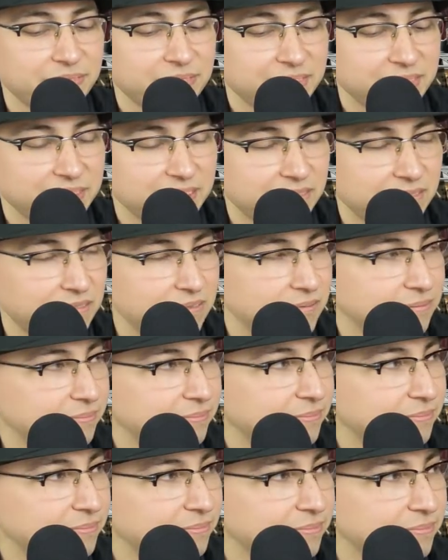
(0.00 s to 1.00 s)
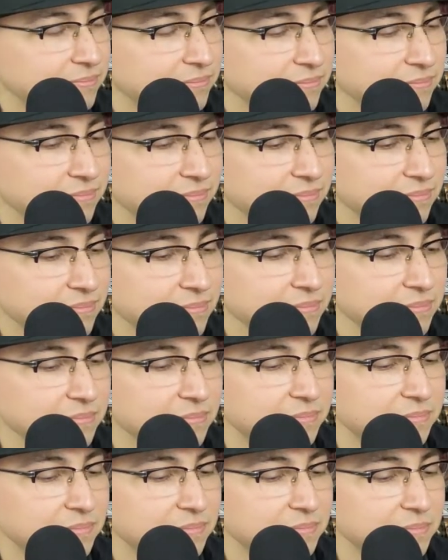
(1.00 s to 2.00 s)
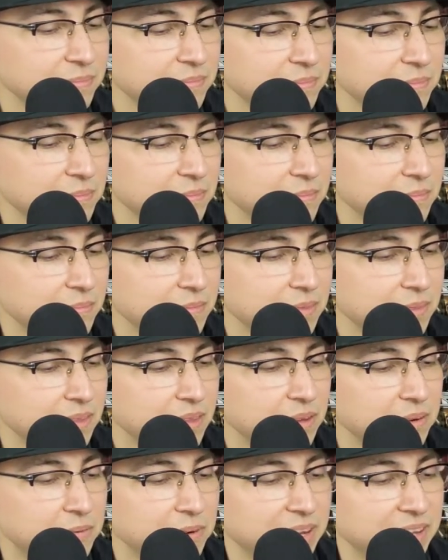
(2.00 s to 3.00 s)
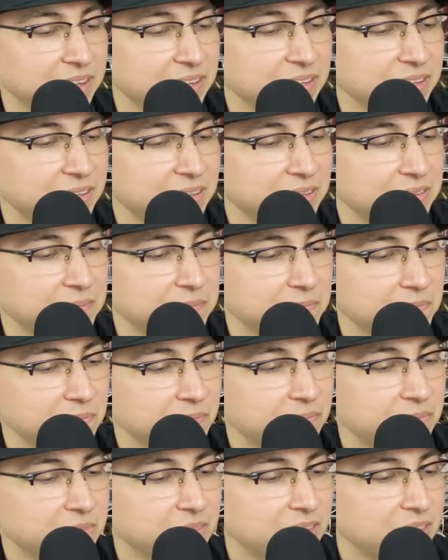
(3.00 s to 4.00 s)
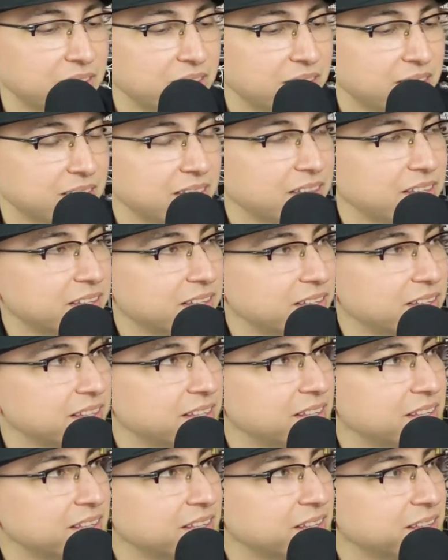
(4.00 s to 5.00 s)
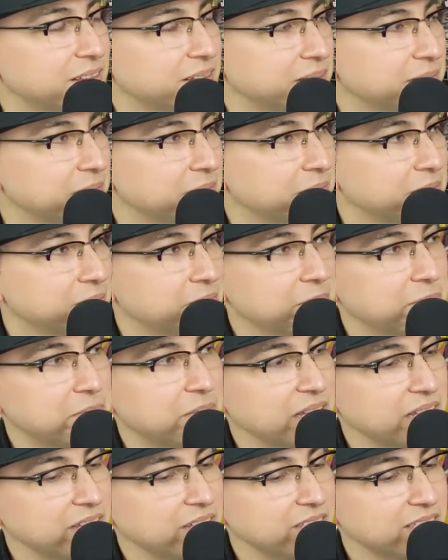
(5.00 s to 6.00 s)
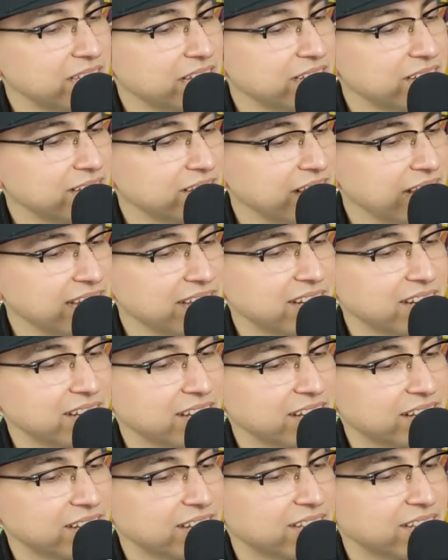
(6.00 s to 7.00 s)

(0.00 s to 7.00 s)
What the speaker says: The person shown says nothing.